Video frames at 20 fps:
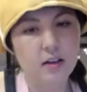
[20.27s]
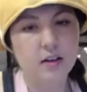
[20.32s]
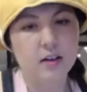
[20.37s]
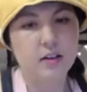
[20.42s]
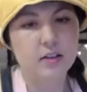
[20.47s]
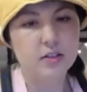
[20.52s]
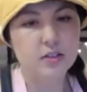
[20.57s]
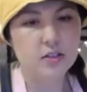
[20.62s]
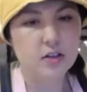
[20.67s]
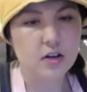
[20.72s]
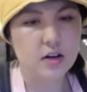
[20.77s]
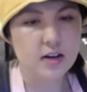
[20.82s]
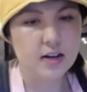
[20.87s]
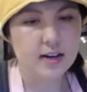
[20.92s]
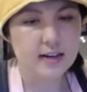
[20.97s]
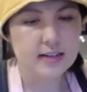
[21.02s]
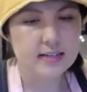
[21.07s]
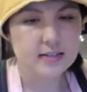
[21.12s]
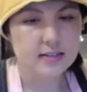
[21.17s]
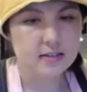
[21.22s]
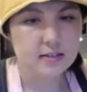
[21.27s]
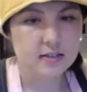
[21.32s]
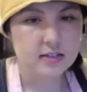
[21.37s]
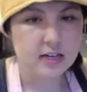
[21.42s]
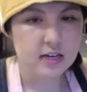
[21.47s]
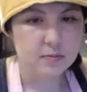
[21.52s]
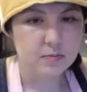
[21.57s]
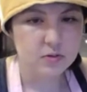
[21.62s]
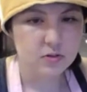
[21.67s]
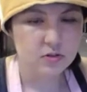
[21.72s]
Sorry I didn't
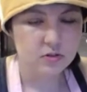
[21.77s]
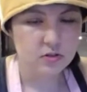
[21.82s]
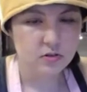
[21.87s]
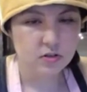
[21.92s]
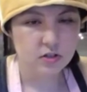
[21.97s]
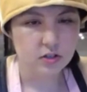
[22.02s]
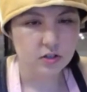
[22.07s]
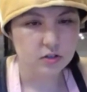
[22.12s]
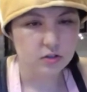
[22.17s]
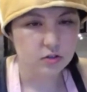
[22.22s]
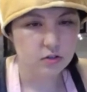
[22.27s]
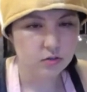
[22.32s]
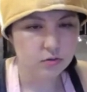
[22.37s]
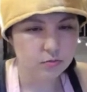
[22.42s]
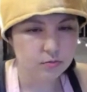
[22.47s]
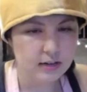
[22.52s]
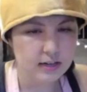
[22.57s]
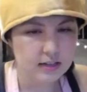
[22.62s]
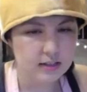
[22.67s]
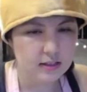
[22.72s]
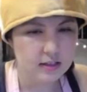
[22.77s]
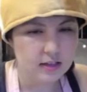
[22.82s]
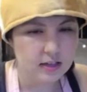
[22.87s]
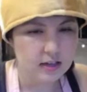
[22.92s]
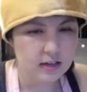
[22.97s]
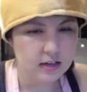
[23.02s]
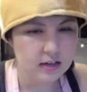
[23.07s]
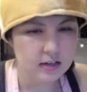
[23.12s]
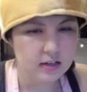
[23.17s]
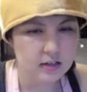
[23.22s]
type sooner. The whole raid
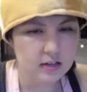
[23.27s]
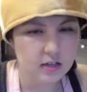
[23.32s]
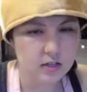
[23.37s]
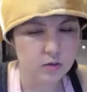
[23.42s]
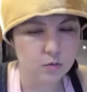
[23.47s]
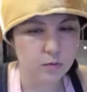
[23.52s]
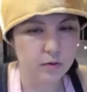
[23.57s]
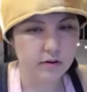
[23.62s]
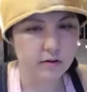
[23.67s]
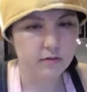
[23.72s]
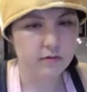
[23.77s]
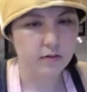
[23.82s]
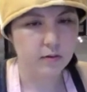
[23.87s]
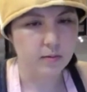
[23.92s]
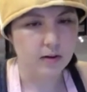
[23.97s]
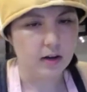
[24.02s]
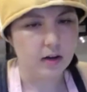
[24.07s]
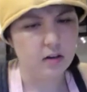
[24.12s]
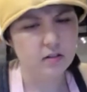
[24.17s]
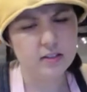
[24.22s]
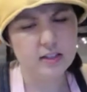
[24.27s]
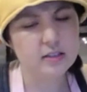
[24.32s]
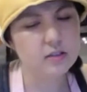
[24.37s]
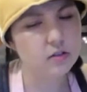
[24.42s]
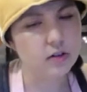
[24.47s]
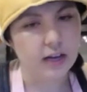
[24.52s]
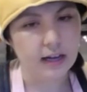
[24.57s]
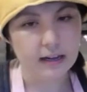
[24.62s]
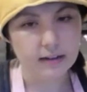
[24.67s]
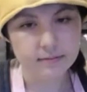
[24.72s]
thing is weird for me. Oh, that's
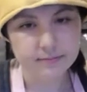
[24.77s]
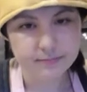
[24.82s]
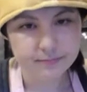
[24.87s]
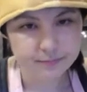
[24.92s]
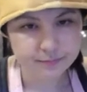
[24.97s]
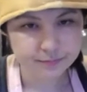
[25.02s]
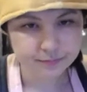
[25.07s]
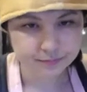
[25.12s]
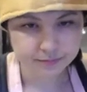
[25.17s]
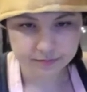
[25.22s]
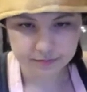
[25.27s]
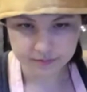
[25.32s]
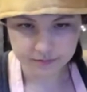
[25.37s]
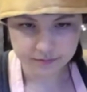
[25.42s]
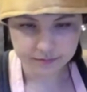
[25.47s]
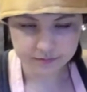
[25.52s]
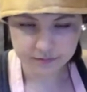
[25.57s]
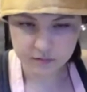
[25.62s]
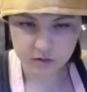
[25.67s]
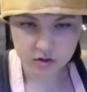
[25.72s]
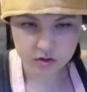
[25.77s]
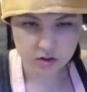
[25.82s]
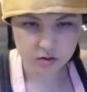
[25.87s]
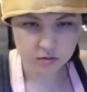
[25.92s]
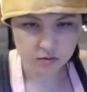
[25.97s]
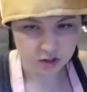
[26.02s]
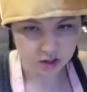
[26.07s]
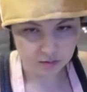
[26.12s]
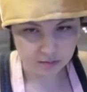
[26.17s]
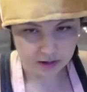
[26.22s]
okay. Don't
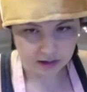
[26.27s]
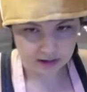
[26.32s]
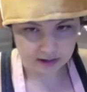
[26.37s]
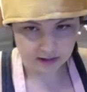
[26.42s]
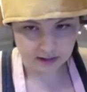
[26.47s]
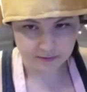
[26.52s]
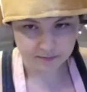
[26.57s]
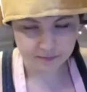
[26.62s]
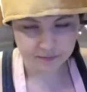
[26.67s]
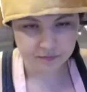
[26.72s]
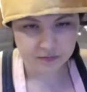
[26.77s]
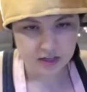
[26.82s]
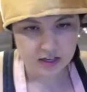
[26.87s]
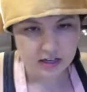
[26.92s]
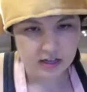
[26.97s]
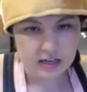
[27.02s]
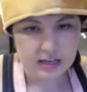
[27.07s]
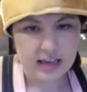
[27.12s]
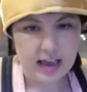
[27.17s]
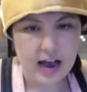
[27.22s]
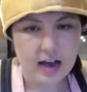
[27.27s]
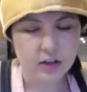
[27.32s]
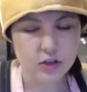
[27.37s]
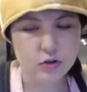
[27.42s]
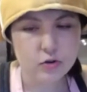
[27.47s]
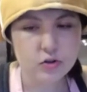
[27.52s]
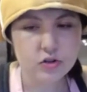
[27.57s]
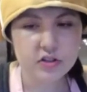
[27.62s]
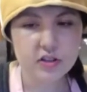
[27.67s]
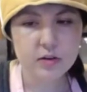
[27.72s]
worry about it. Yeah,
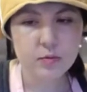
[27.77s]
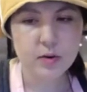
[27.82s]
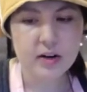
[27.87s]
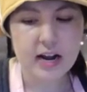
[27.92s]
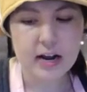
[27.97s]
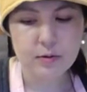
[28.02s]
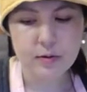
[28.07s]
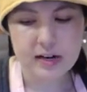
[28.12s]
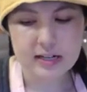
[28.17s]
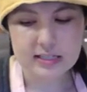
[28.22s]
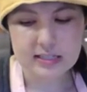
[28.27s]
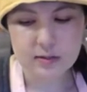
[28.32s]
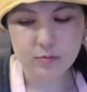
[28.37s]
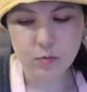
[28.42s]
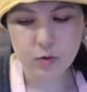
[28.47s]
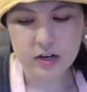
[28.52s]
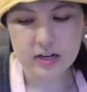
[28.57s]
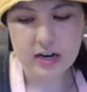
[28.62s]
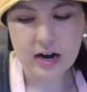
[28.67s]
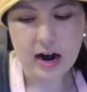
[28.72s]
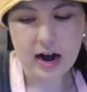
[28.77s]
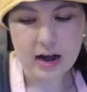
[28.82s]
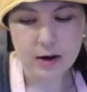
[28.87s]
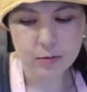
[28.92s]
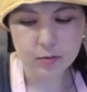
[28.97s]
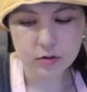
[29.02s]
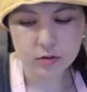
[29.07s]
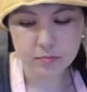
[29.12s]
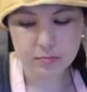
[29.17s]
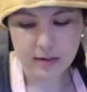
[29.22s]
usually when I raid someone, I
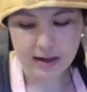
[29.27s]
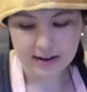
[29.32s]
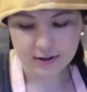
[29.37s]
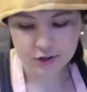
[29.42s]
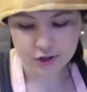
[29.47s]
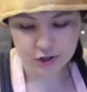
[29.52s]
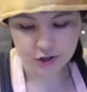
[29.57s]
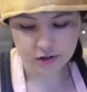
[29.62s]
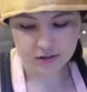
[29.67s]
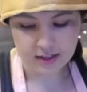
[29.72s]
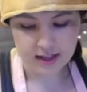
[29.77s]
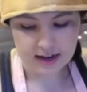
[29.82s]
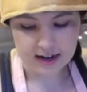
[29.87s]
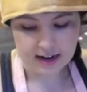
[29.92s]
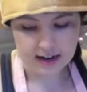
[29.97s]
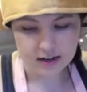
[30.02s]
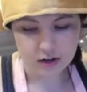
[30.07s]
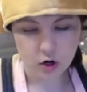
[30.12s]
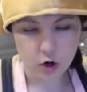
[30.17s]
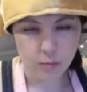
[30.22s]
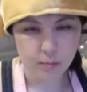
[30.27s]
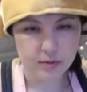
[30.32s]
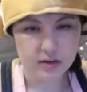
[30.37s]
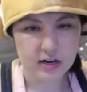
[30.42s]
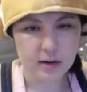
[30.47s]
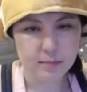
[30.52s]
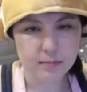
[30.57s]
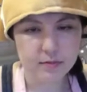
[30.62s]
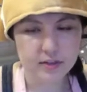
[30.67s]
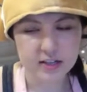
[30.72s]
will make sure that I open
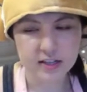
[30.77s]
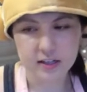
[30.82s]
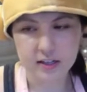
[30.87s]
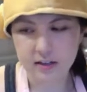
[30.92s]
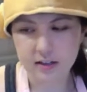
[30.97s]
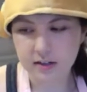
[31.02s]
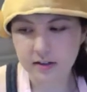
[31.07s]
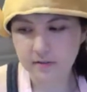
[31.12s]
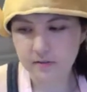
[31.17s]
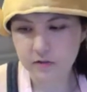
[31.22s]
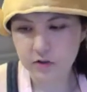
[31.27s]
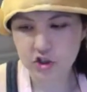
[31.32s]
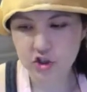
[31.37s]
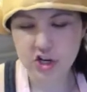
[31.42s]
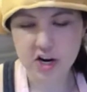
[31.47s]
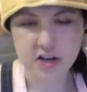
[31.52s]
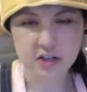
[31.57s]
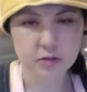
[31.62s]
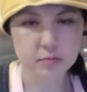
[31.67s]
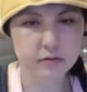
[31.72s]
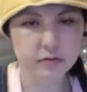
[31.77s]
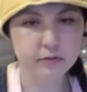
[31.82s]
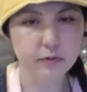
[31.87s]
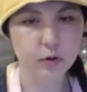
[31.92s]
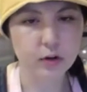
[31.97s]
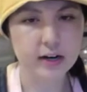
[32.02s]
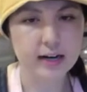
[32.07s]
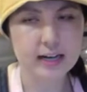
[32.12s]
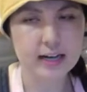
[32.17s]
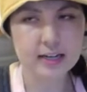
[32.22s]
up their channel
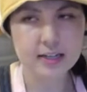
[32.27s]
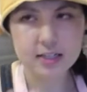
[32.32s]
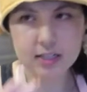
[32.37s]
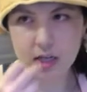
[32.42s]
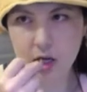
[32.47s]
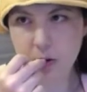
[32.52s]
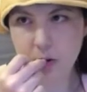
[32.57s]
beforehand